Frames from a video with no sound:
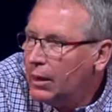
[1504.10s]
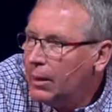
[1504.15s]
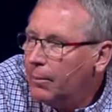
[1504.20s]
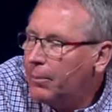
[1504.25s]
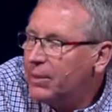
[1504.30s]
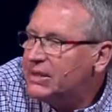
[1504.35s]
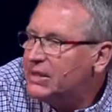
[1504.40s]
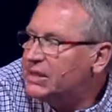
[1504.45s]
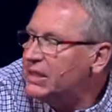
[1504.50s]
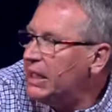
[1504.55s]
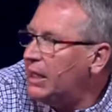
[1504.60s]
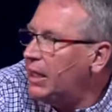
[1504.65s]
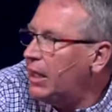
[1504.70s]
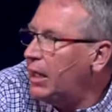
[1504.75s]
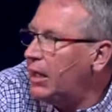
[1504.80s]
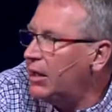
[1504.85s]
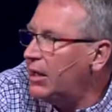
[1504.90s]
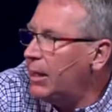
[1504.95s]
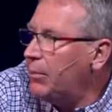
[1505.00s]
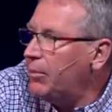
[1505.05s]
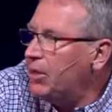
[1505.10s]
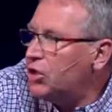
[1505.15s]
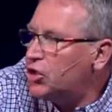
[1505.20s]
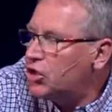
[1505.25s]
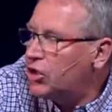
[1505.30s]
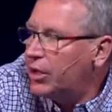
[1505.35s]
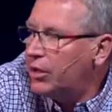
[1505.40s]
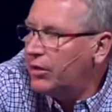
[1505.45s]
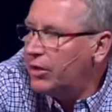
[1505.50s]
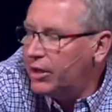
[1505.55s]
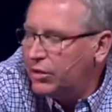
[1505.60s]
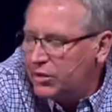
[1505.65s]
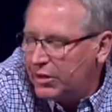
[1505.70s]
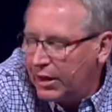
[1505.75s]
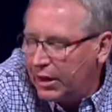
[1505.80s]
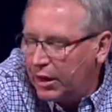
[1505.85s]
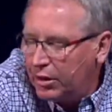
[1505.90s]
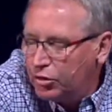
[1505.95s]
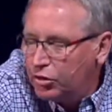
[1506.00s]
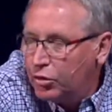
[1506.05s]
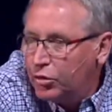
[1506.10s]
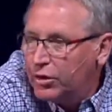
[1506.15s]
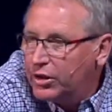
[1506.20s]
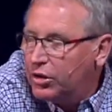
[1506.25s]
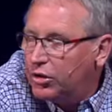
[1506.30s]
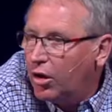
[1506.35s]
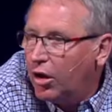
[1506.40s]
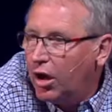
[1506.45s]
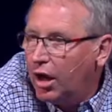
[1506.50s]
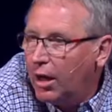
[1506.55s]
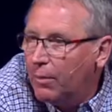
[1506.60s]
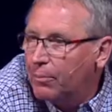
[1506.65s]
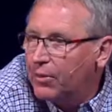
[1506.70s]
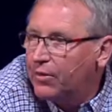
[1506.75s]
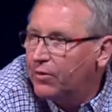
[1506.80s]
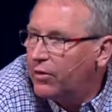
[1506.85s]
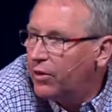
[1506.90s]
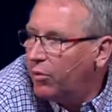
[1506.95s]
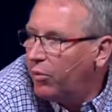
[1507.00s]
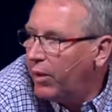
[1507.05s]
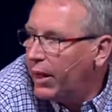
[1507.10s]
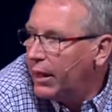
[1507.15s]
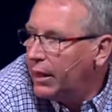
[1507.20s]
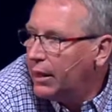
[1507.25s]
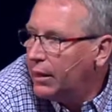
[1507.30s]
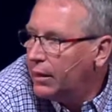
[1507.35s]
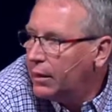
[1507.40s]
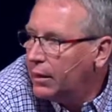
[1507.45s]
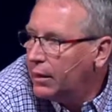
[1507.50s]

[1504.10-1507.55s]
But see, let me share this, and I'll do it the opposite way.